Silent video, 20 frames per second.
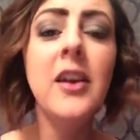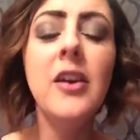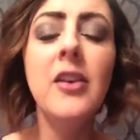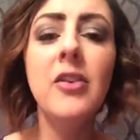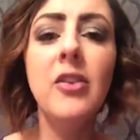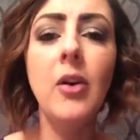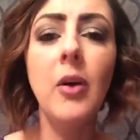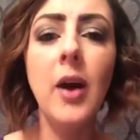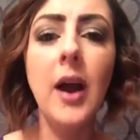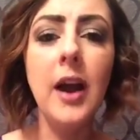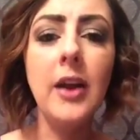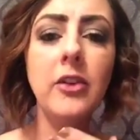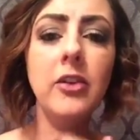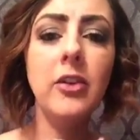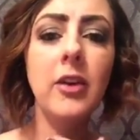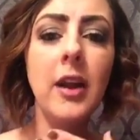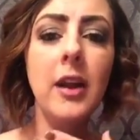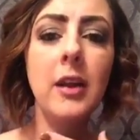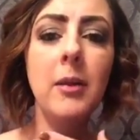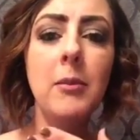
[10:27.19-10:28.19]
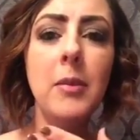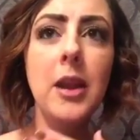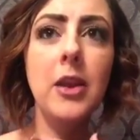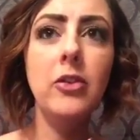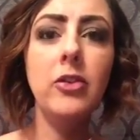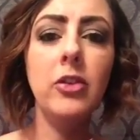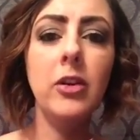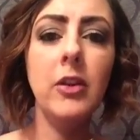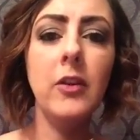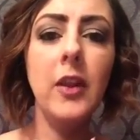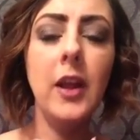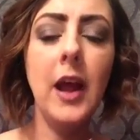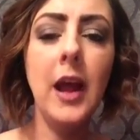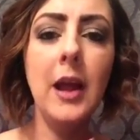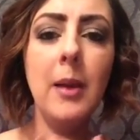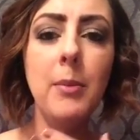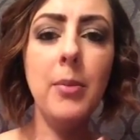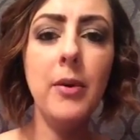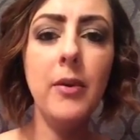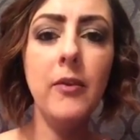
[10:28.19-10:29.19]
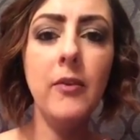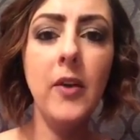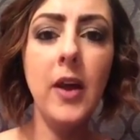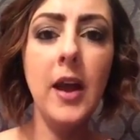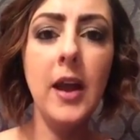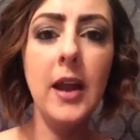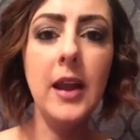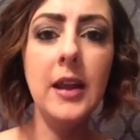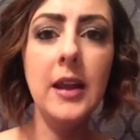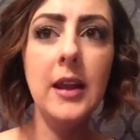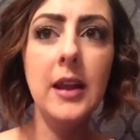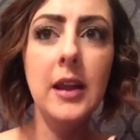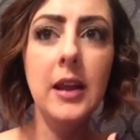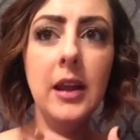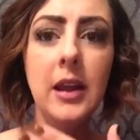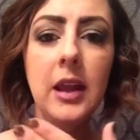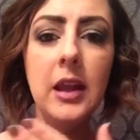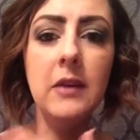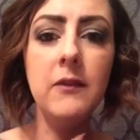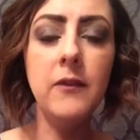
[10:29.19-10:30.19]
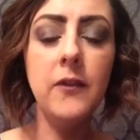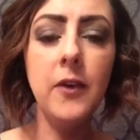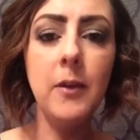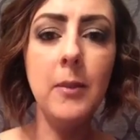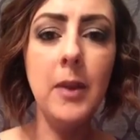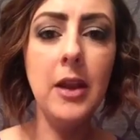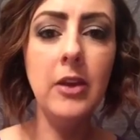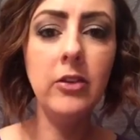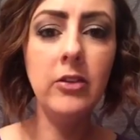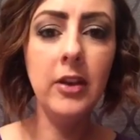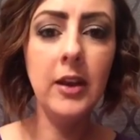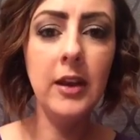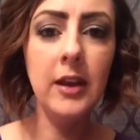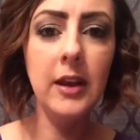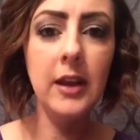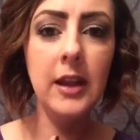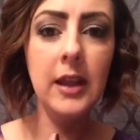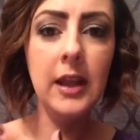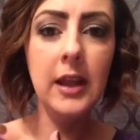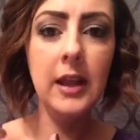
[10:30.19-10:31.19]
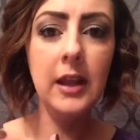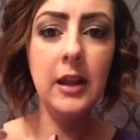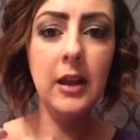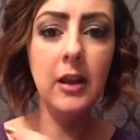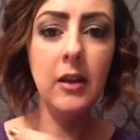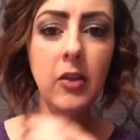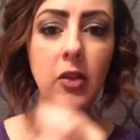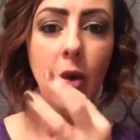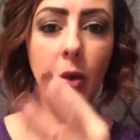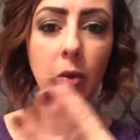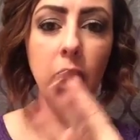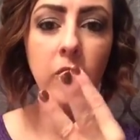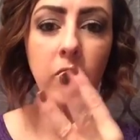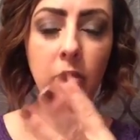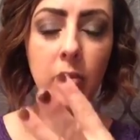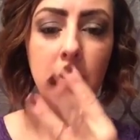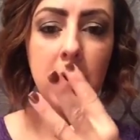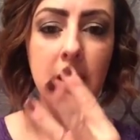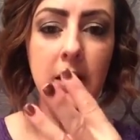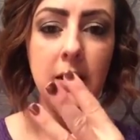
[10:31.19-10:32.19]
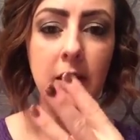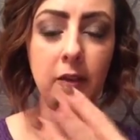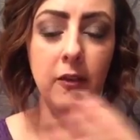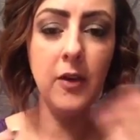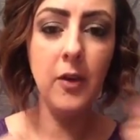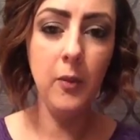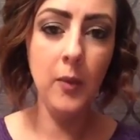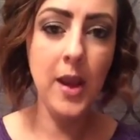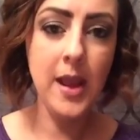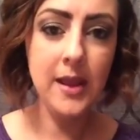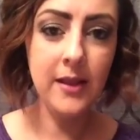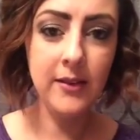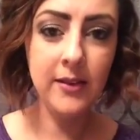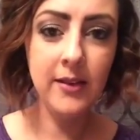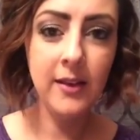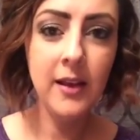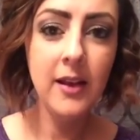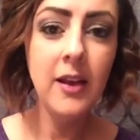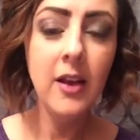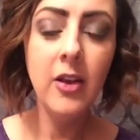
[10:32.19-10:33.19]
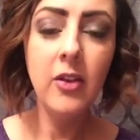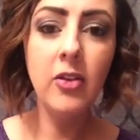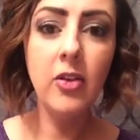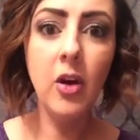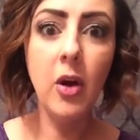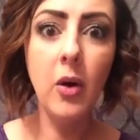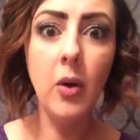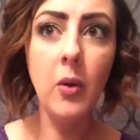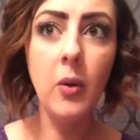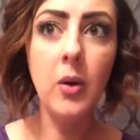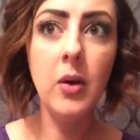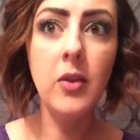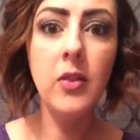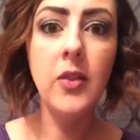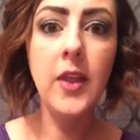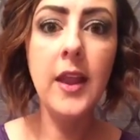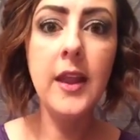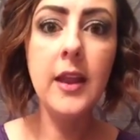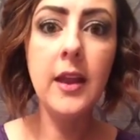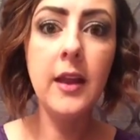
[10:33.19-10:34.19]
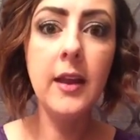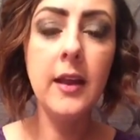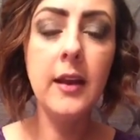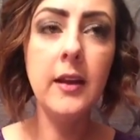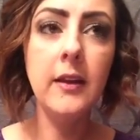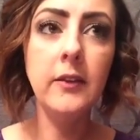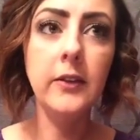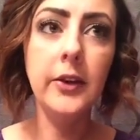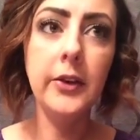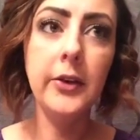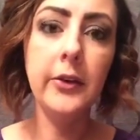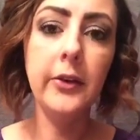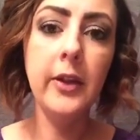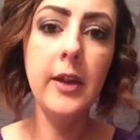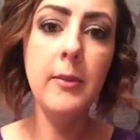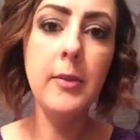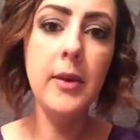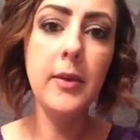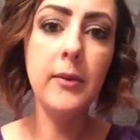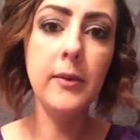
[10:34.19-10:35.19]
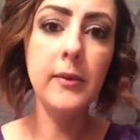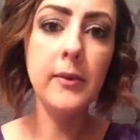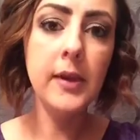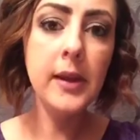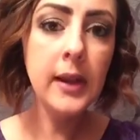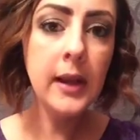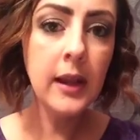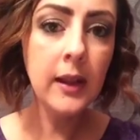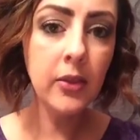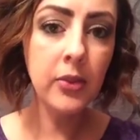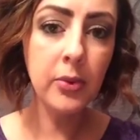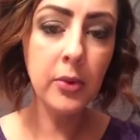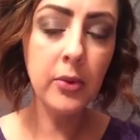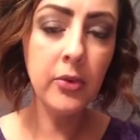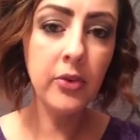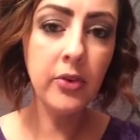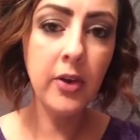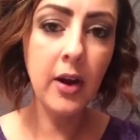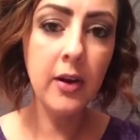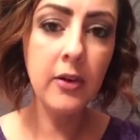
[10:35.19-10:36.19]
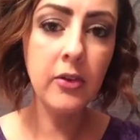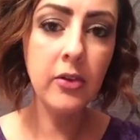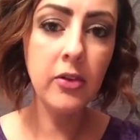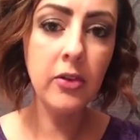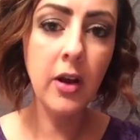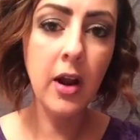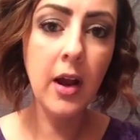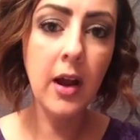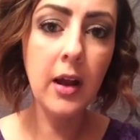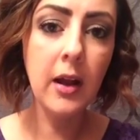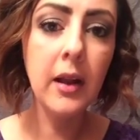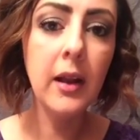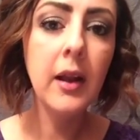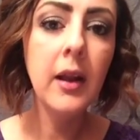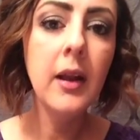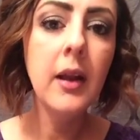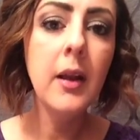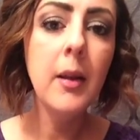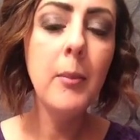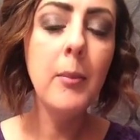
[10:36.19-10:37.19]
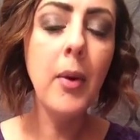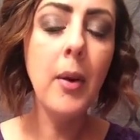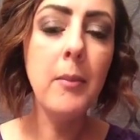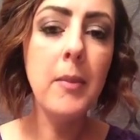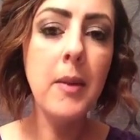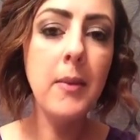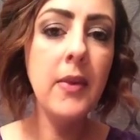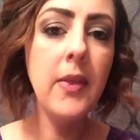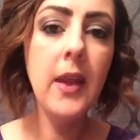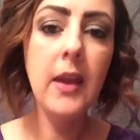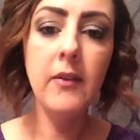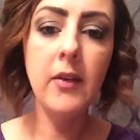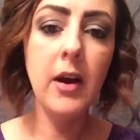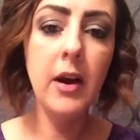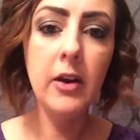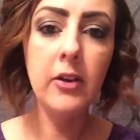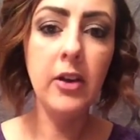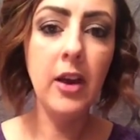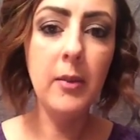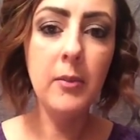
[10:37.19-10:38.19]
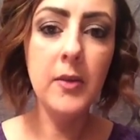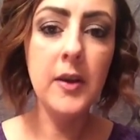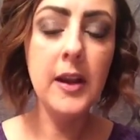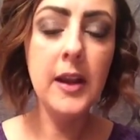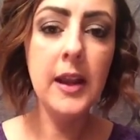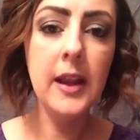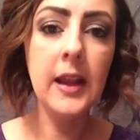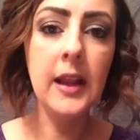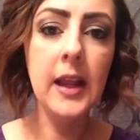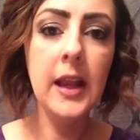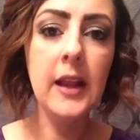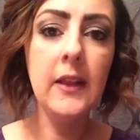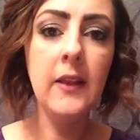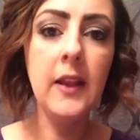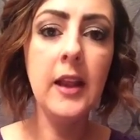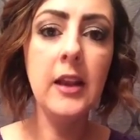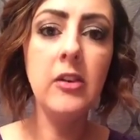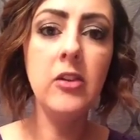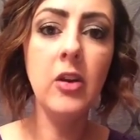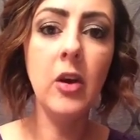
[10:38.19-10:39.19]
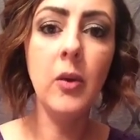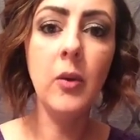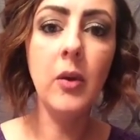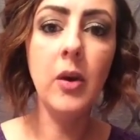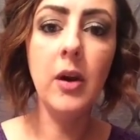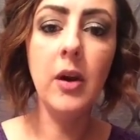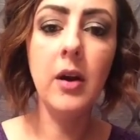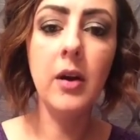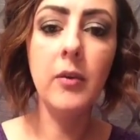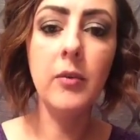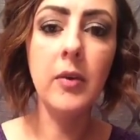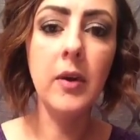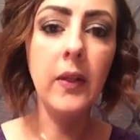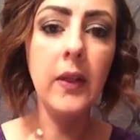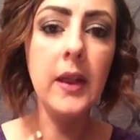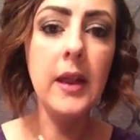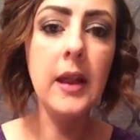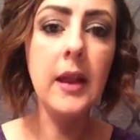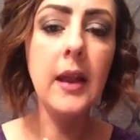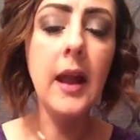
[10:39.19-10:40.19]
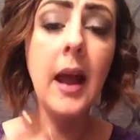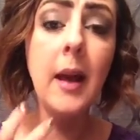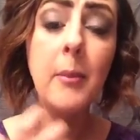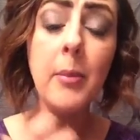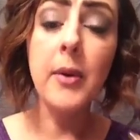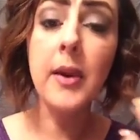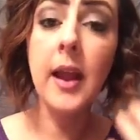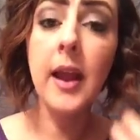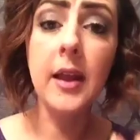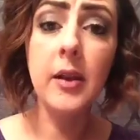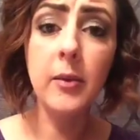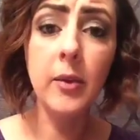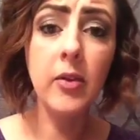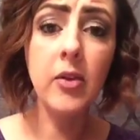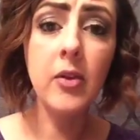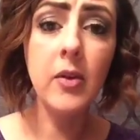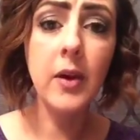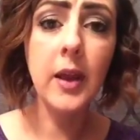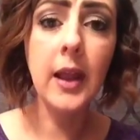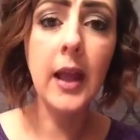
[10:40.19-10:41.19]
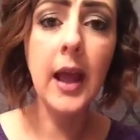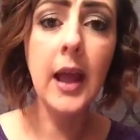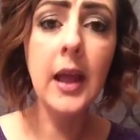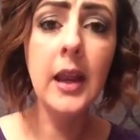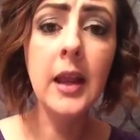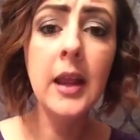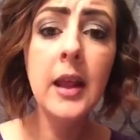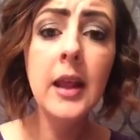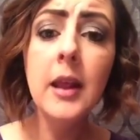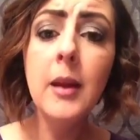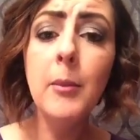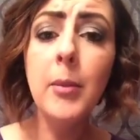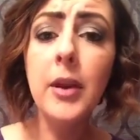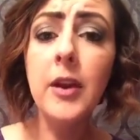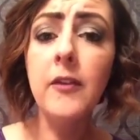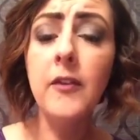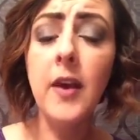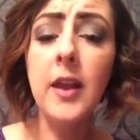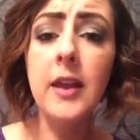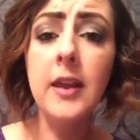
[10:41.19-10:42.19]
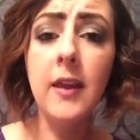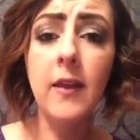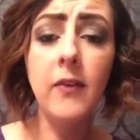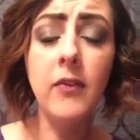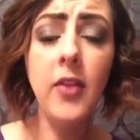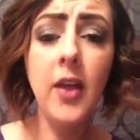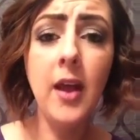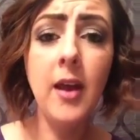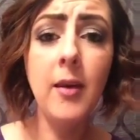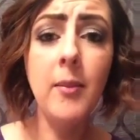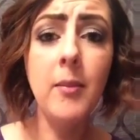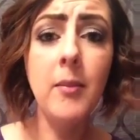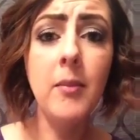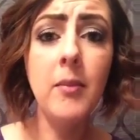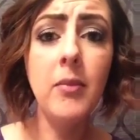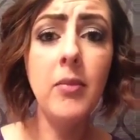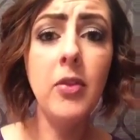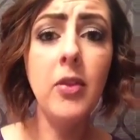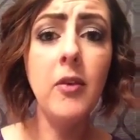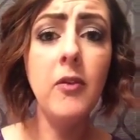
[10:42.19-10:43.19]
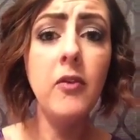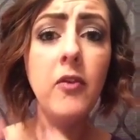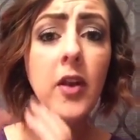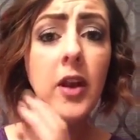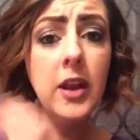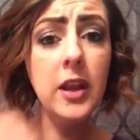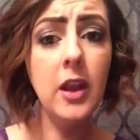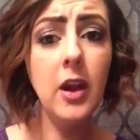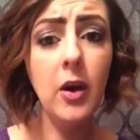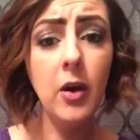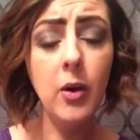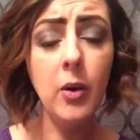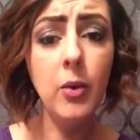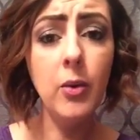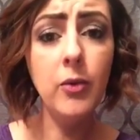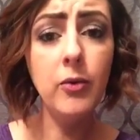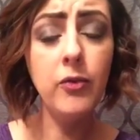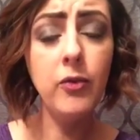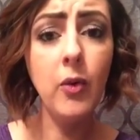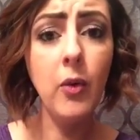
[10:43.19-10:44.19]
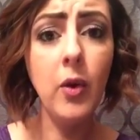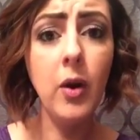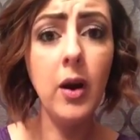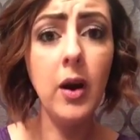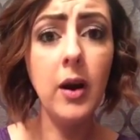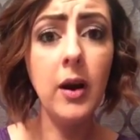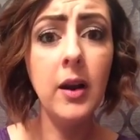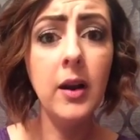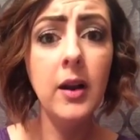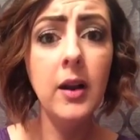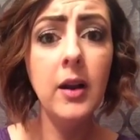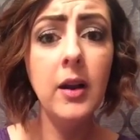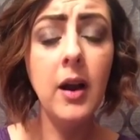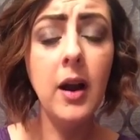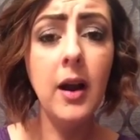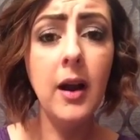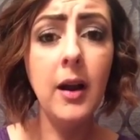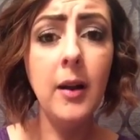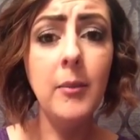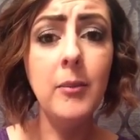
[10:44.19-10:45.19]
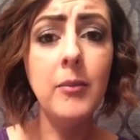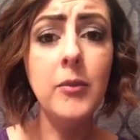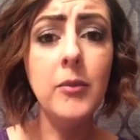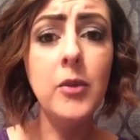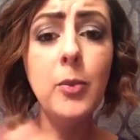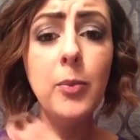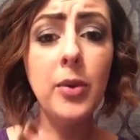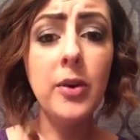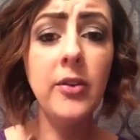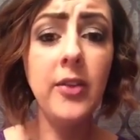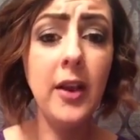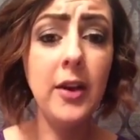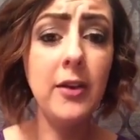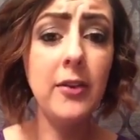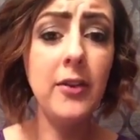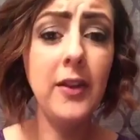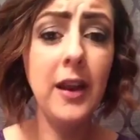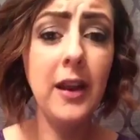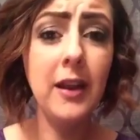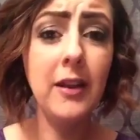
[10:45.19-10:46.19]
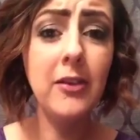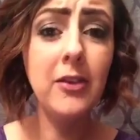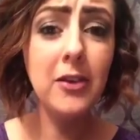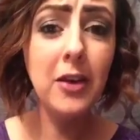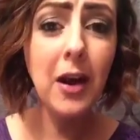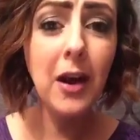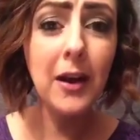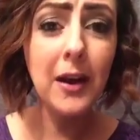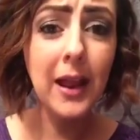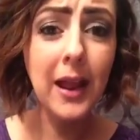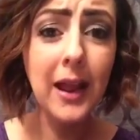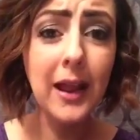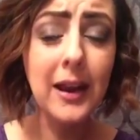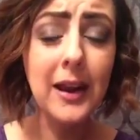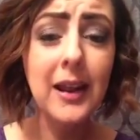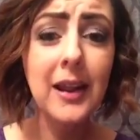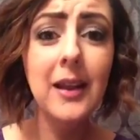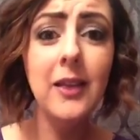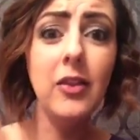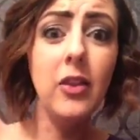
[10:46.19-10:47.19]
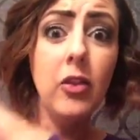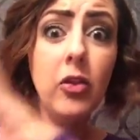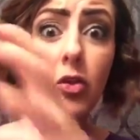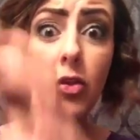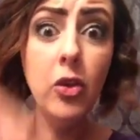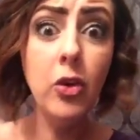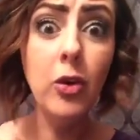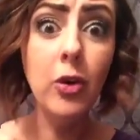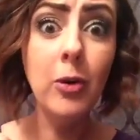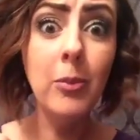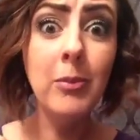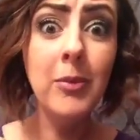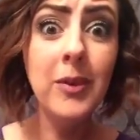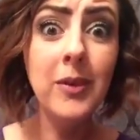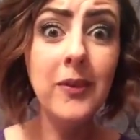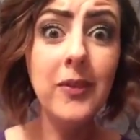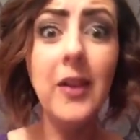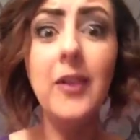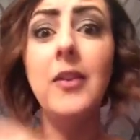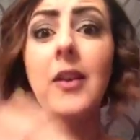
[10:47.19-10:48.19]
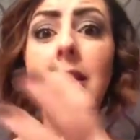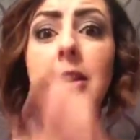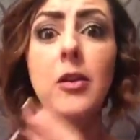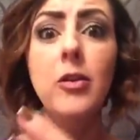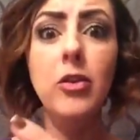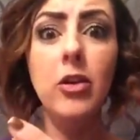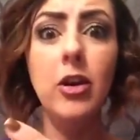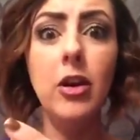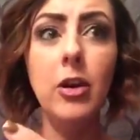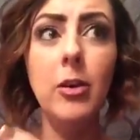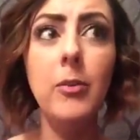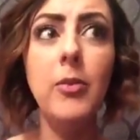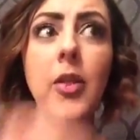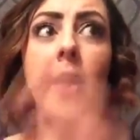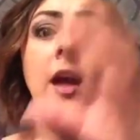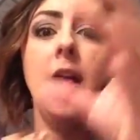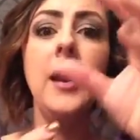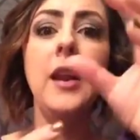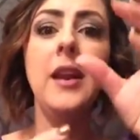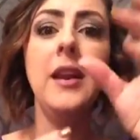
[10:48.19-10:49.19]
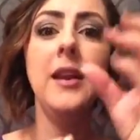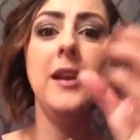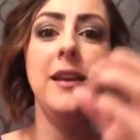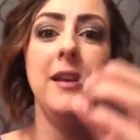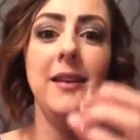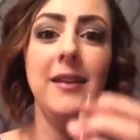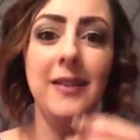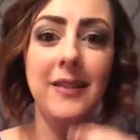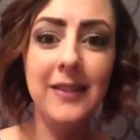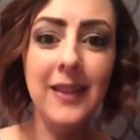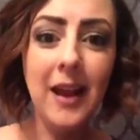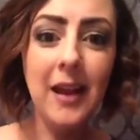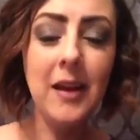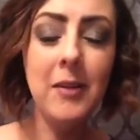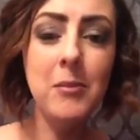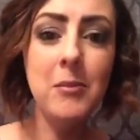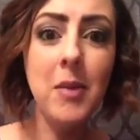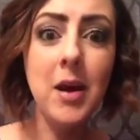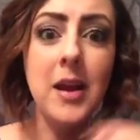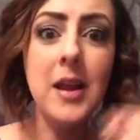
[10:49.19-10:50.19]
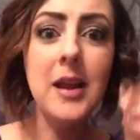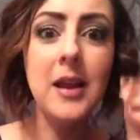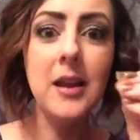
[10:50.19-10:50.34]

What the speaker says: So I try to make sure that I provide information in those three different ways. So they could literally be reading through Start Strong, but maybe they have a hard time reading and they don't really comprehend what's going on. But if I give them the video for new presenters getting started, the Zoom that's on YouTube, then that might